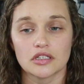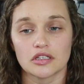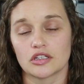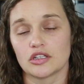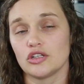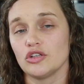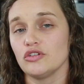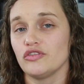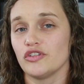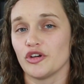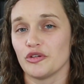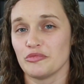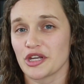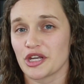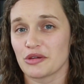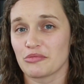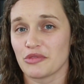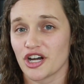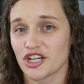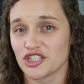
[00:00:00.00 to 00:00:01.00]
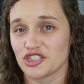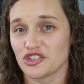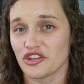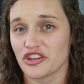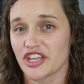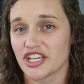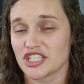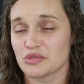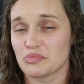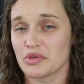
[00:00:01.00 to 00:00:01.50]
The new Filmic module
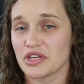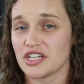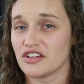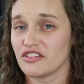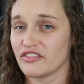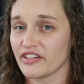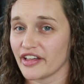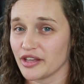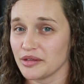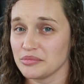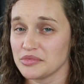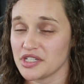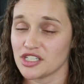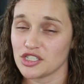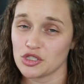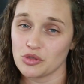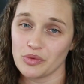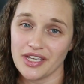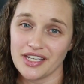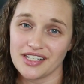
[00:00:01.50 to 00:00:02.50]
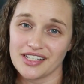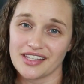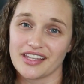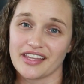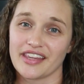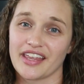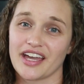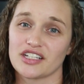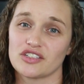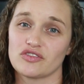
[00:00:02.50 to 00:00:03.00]
that's been developed and tweaked in the
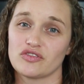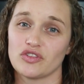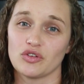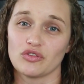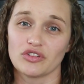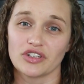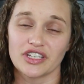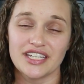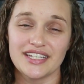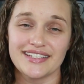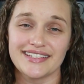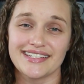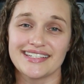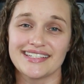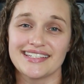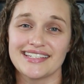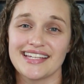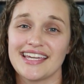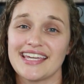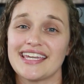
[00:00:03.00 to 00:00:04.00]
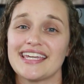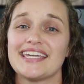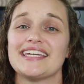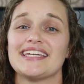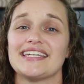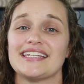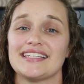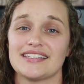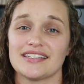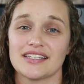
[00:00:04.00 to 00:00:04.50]
last few releases
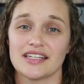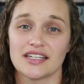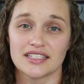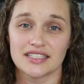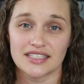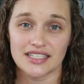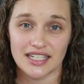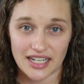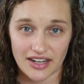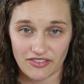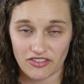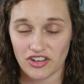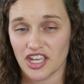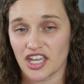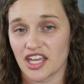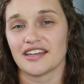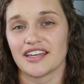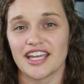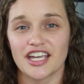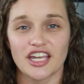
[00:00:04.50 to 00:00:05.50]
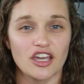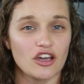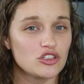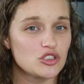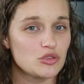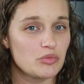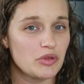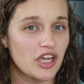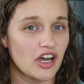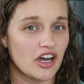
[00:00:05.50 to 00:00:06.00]
is significant. It
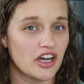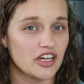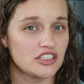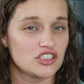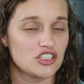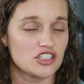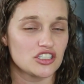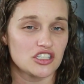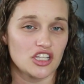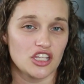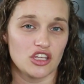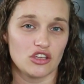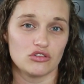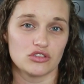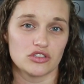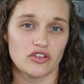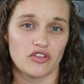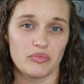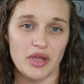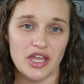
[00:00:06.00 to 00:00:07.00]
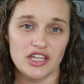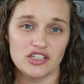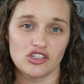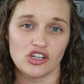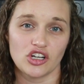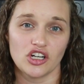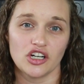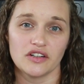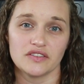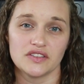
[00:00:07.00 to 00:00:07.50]
goes beyond just the use of base
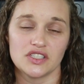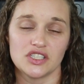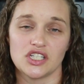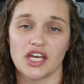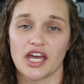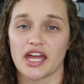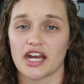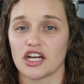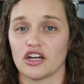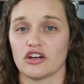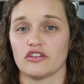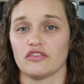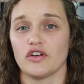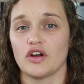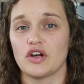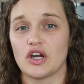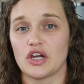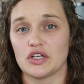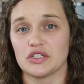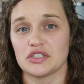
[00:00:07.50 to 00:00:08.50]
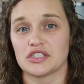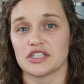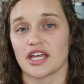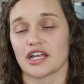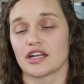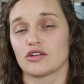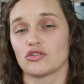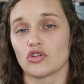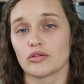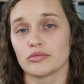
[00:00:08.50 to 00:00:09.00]
curves to edit your photos
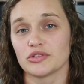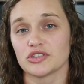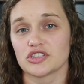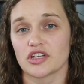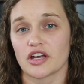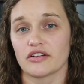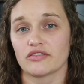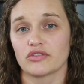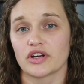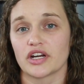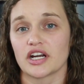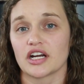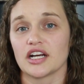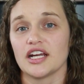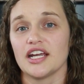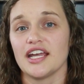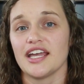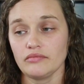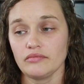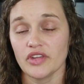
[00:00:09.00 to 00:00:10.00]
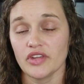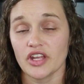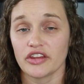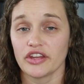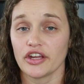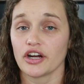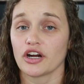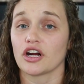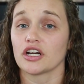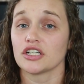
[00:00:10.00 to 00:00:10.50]
like normal software.
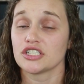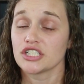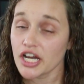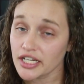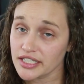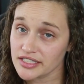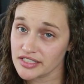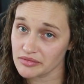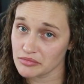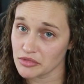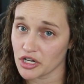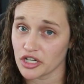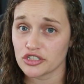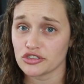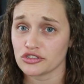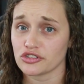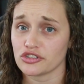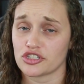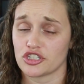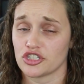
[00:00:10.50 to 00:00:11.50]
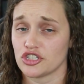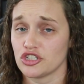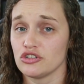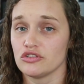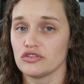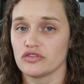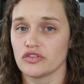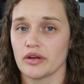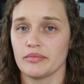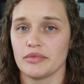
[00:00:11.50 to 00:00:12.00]
There are tons of modules to
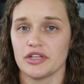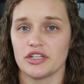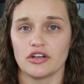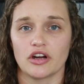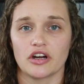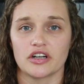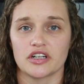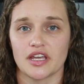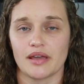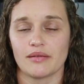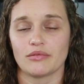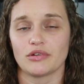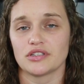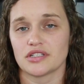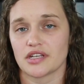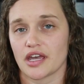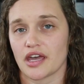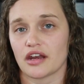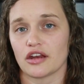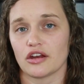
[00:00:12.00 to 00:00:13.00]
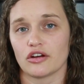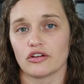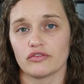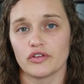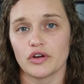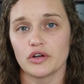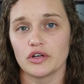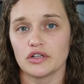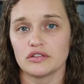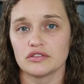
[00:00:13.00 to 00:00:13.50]
choose from in Darktable to edit your
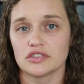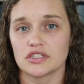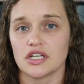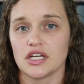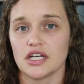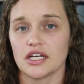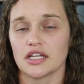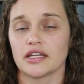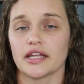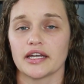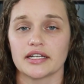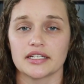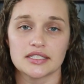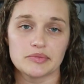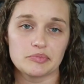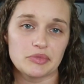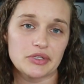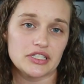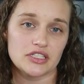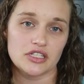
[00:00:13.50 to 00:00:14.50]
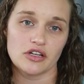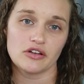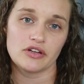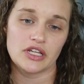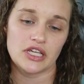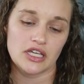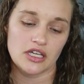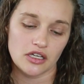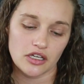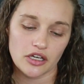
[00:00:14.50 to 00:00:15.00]
photos, like split
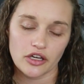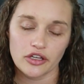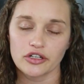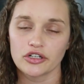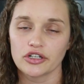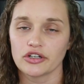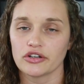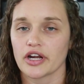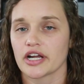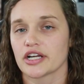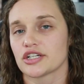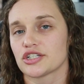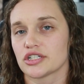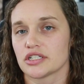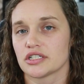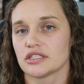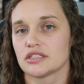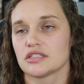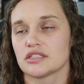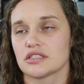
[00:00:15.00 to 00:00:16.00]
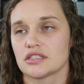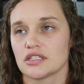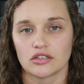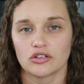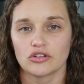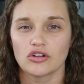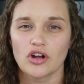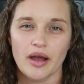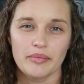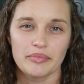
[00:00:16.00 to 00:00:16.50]
toning, color corrections,
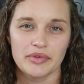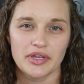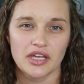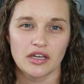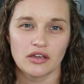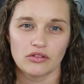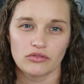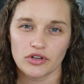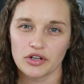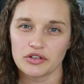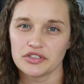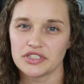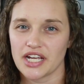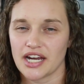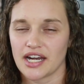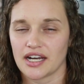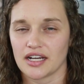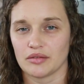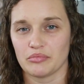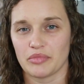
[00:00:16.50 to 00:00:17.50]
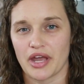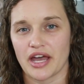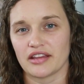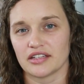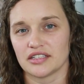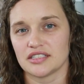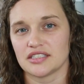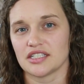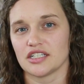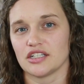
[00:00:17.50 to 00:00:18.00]
cropping, rotating,
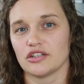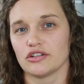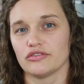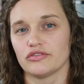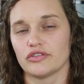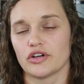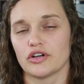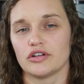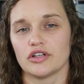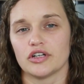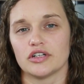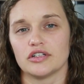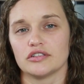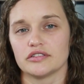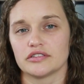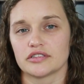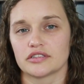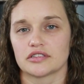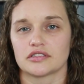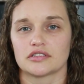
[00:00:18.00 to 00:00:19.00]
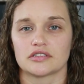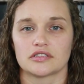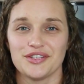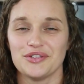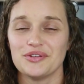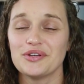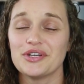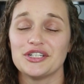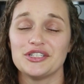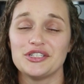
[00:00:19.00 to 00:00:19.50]
balancing your photos.
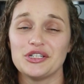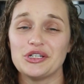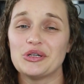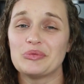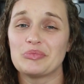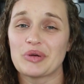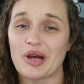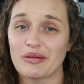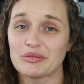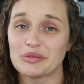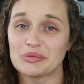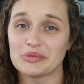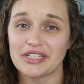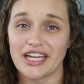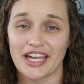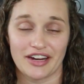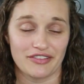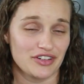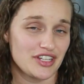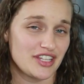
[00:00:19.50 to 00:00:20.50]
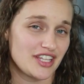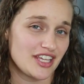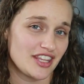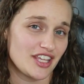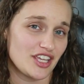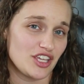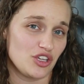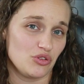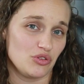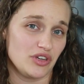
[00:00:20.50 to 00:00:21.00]
You can do probably everything
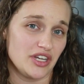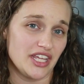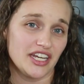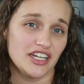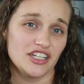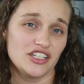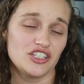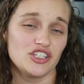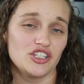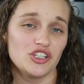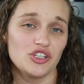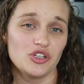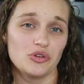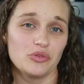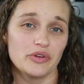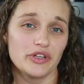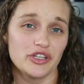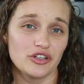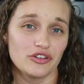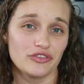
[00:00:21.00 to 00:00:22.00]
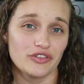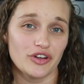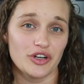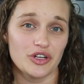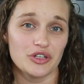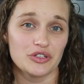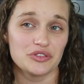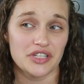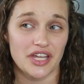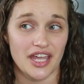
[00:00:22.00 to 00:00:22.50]
that you needed to do with your
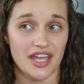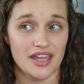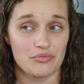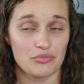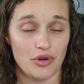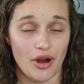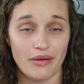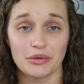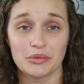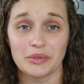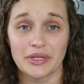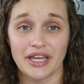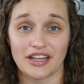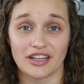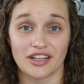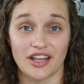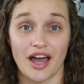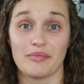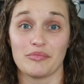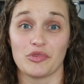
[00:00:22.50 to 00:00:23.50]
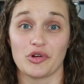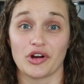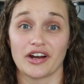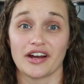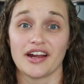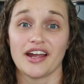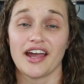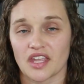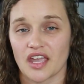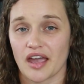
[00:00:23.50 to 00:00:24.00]
photos and probably a lot more.
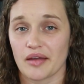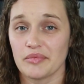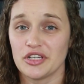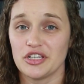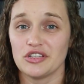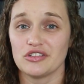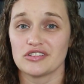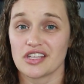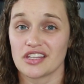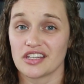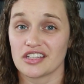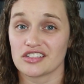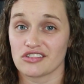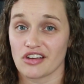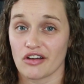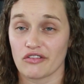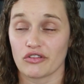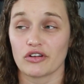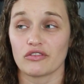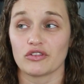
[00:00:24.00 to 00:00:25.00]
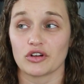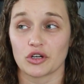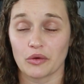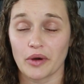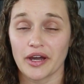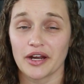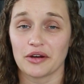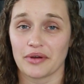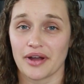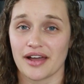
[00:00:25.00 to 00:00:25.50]
I've been using this software for
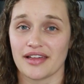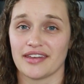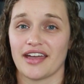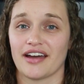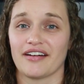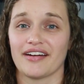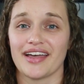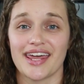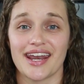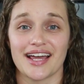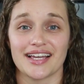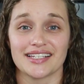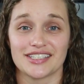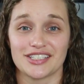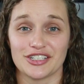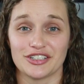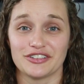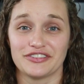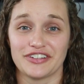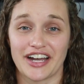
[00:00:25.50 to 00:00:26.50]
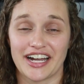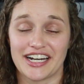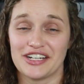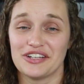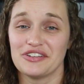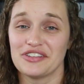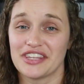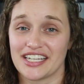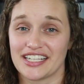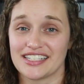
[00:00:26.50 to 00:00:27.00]
quite a while now and I still find
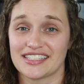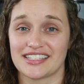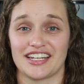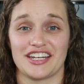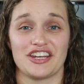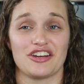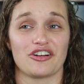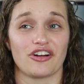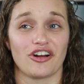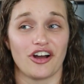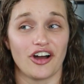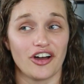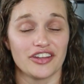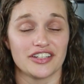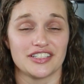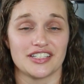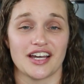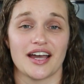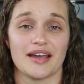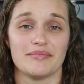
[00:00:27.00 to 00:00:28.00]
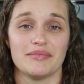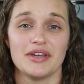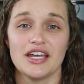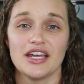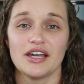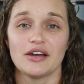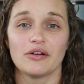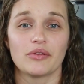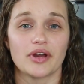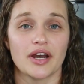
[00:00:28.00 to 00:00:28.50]
new things in here all the time
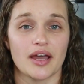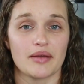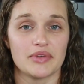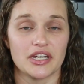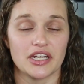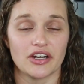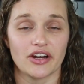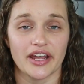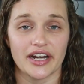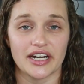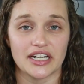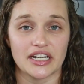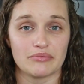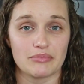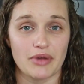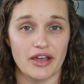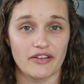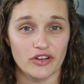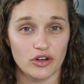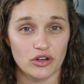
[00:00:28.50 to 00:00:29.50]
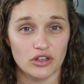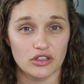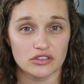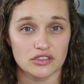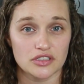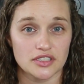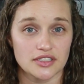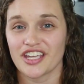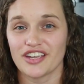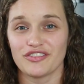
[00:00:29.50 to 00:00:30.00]
when I'm in here editing my
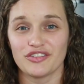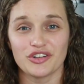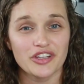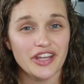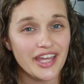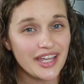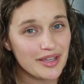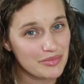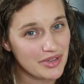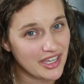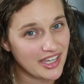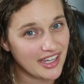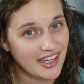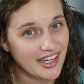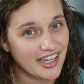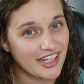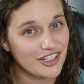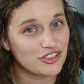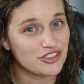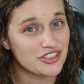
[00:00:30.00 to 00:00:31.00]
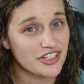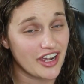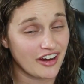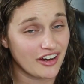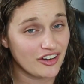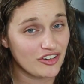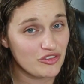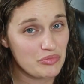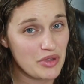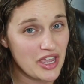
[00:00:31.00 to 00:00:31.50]
photos. If you're like me and you're
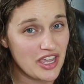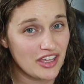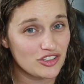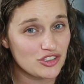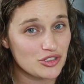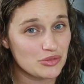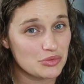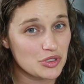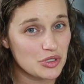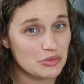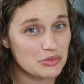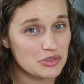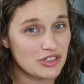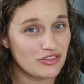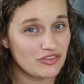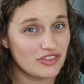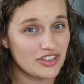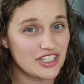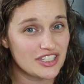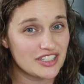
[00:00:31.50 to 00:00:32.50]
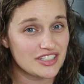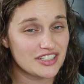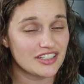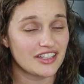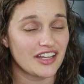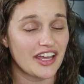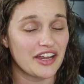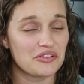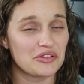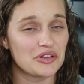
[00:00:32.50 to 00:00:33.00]
tired of paying subscription fees to
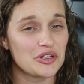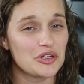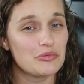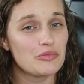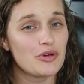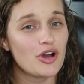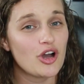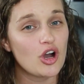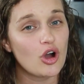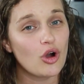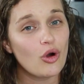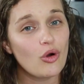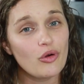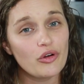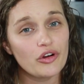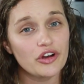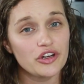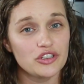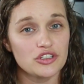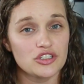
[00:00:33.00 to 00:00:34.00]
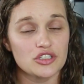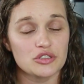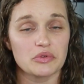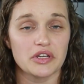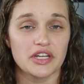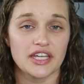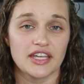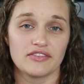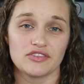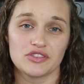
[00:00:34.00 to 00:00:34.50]
Lightroom or you just
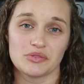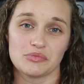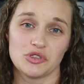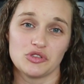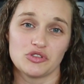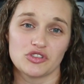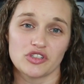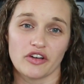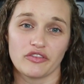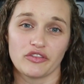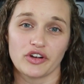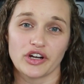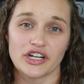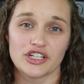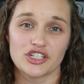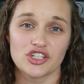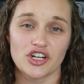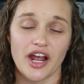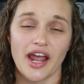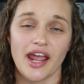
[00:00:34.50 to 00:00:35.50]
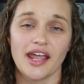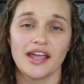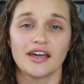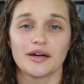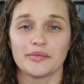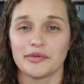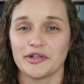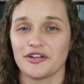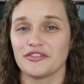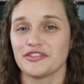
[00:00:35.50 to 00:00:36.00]
want to give some new software a try,
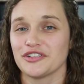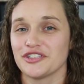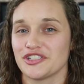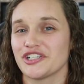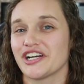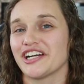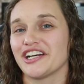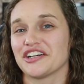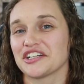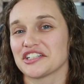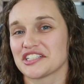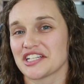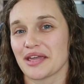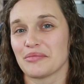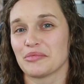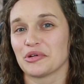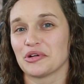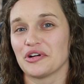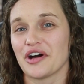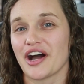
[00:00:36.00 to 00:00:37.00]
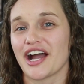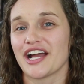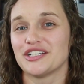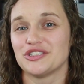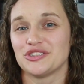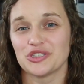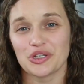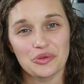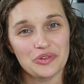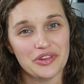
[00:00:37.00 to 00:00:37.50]
come on over and try Darktable. I
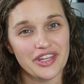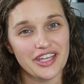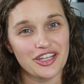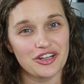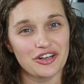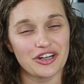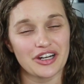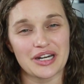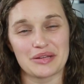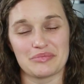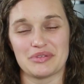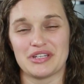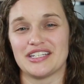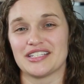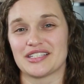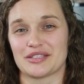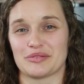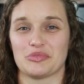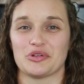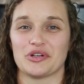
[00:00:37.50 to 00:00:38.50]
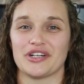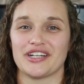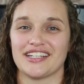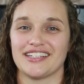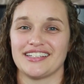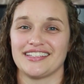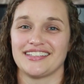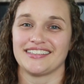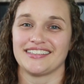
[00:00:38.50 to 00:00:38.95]
don't think you're going to be disappointed.